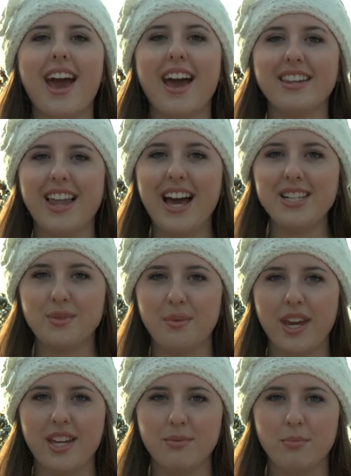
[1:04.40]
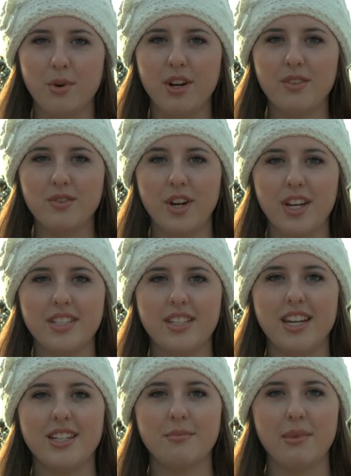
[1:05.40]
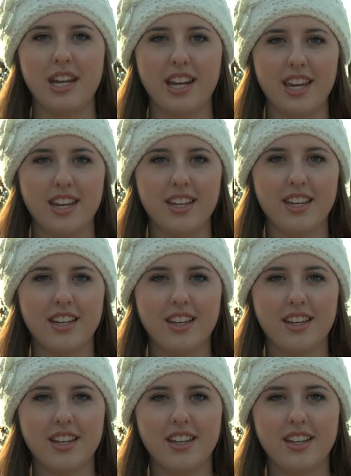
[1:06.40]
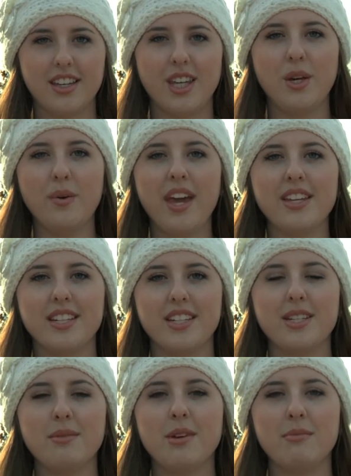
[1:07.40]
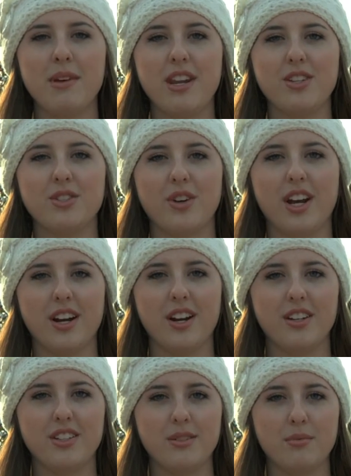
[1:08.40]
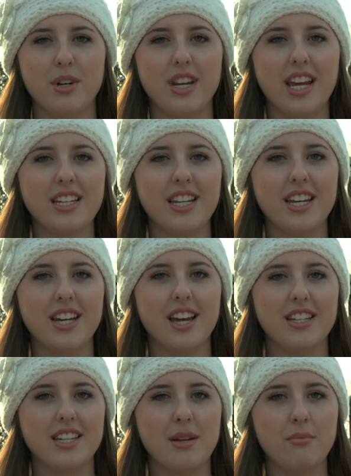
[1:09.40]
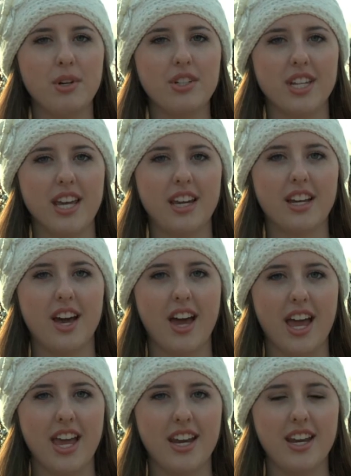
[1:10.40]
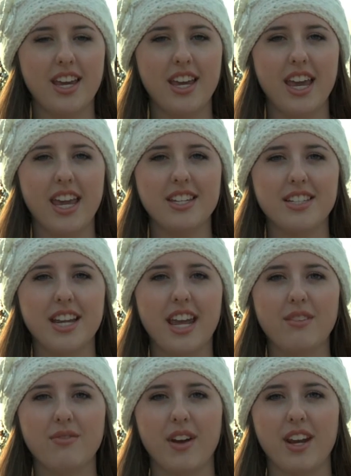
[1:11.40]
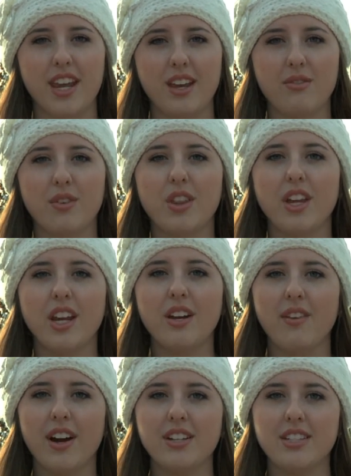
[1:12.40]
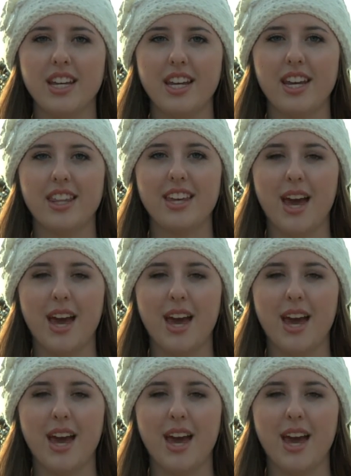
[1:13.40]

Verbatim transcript: At last week's Board of Trustees meeting, UA system administrators predicted a 10% cut in state funding for the university in the